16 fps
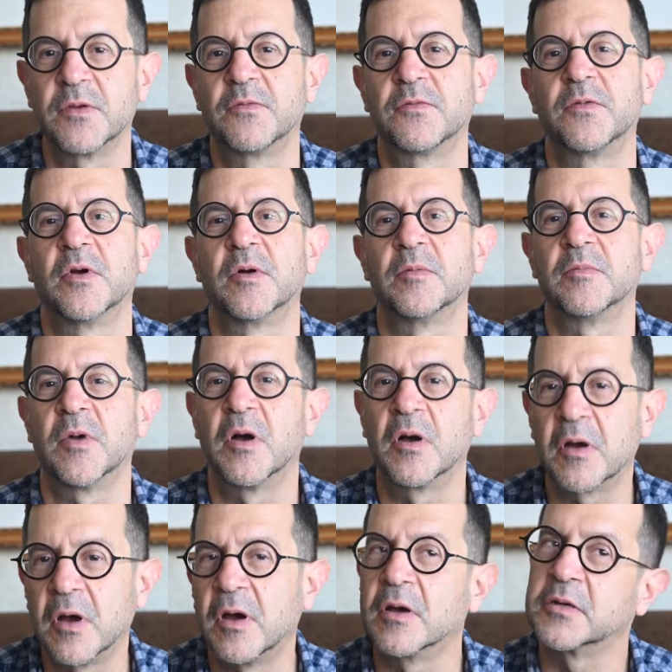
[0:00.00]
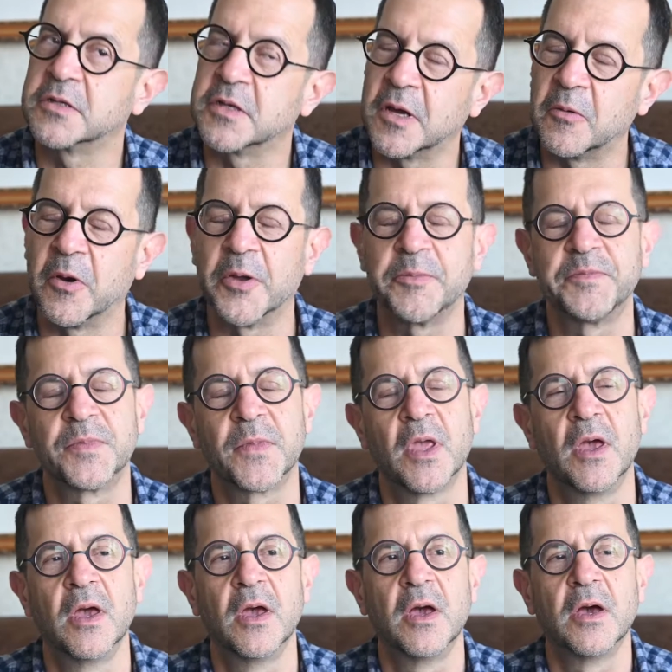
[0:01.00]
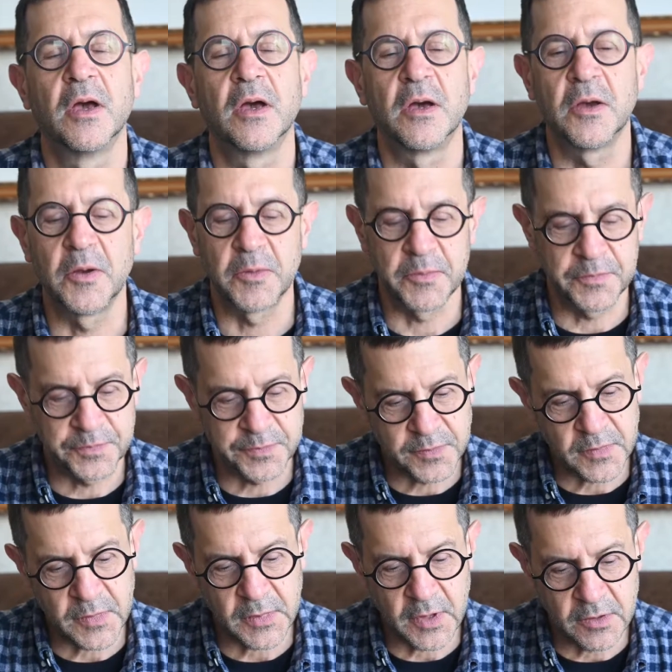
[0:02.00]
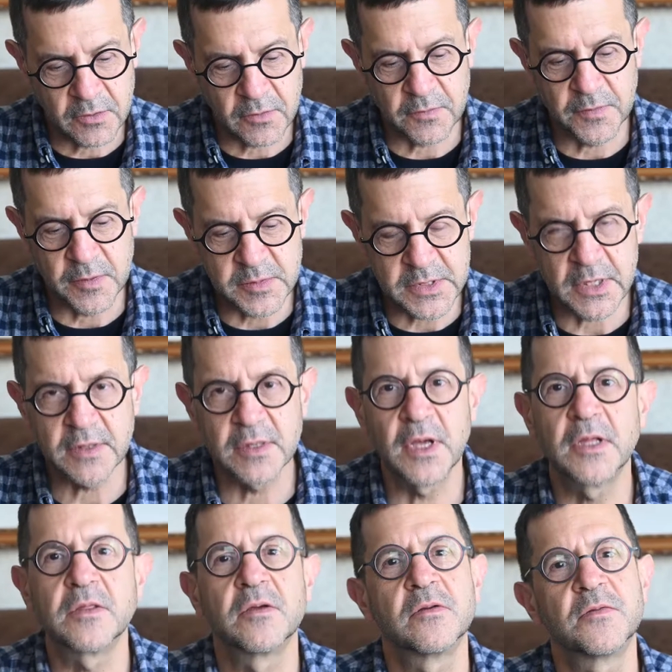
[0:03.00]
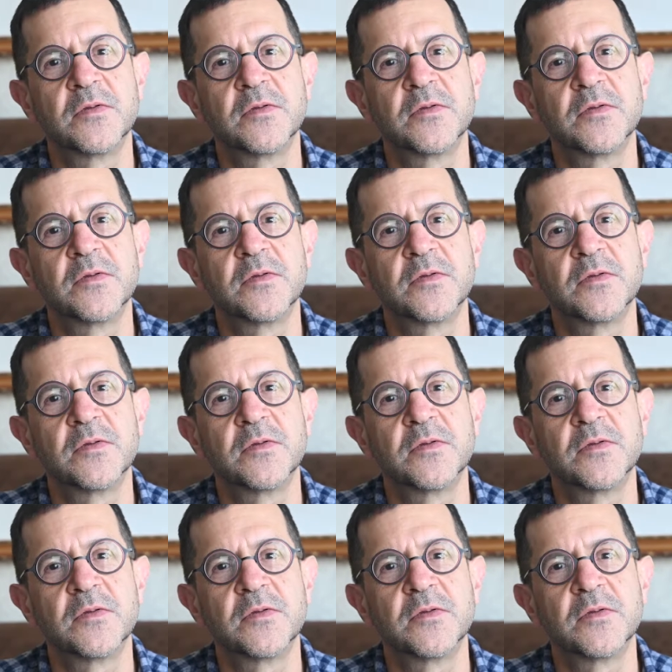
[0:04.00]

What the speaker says: from Hong Kong, Taiwan. There are films like that. There are